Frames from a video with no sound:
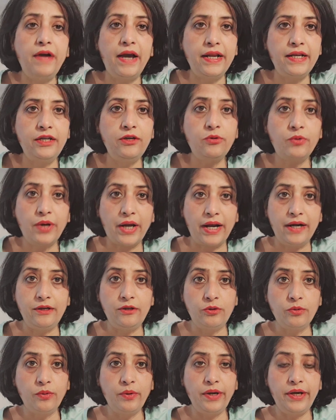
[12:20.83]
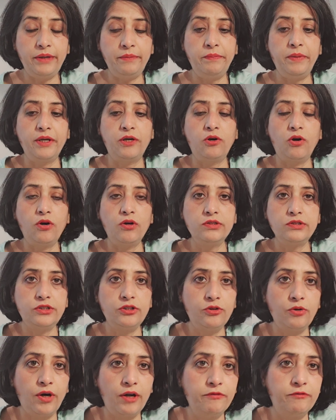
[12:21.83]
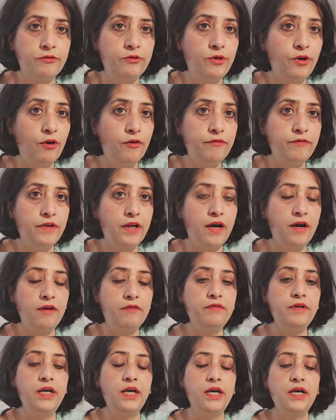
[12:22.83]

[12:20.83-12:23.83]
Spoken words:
and you can do it because you are full of love.